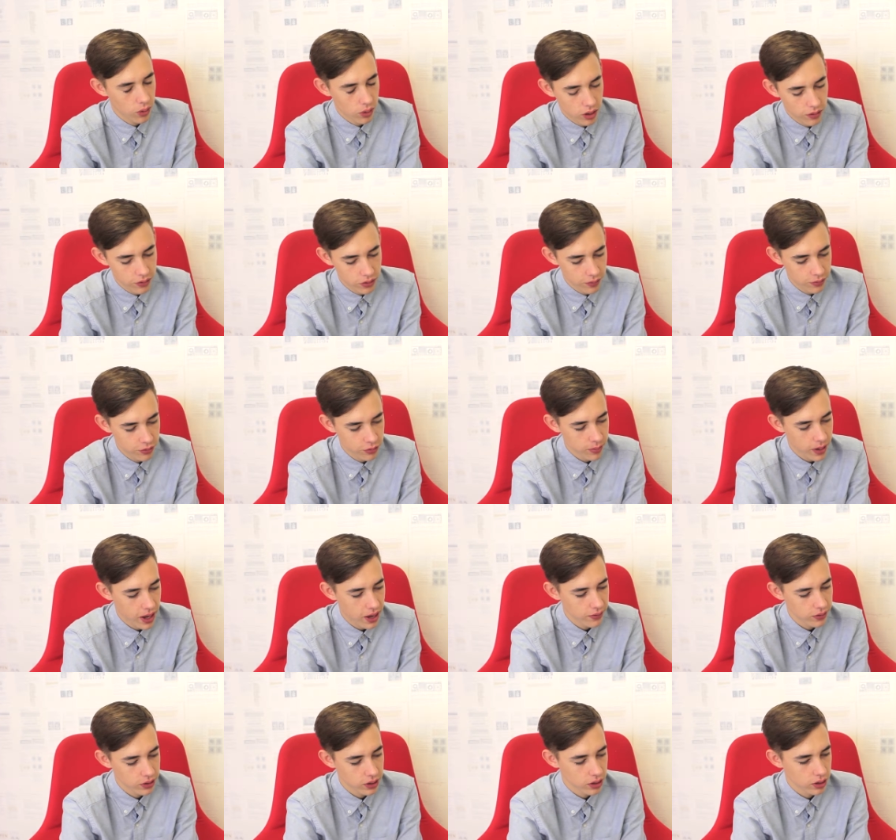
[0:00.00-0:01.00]
I've gone from
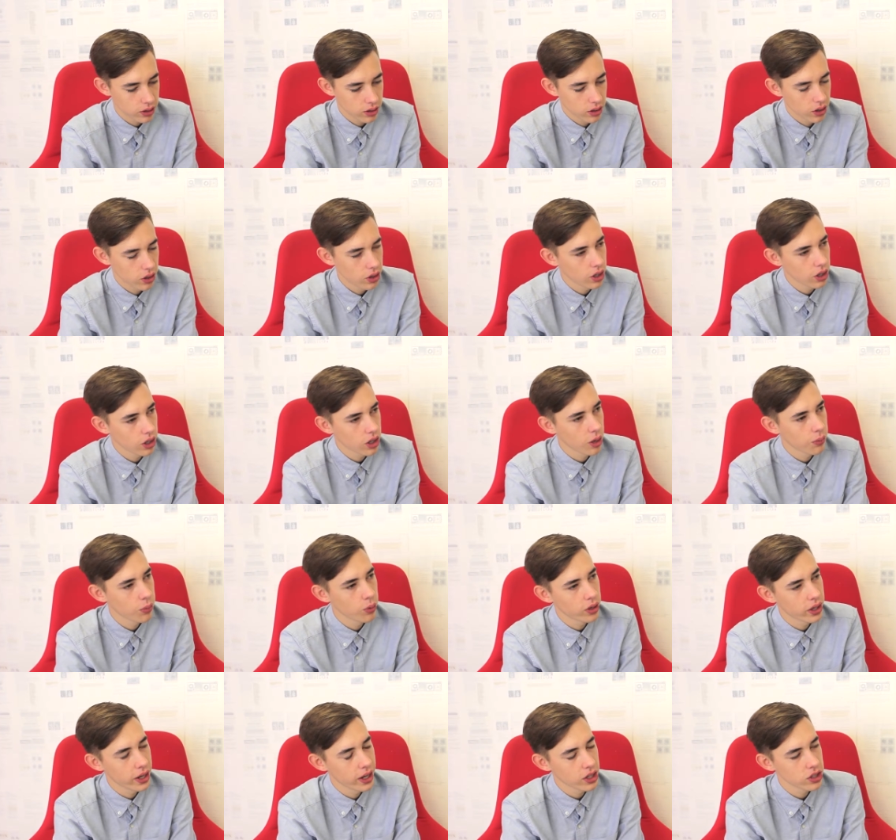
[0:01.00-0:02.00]
having only a couple
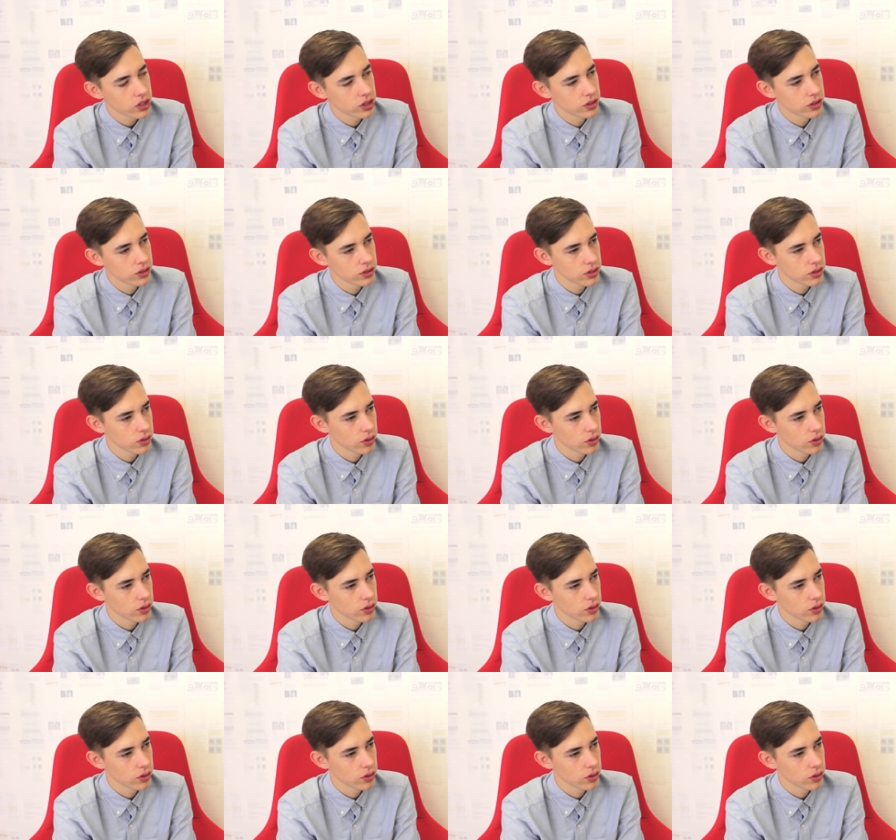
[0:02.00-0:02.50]
of connections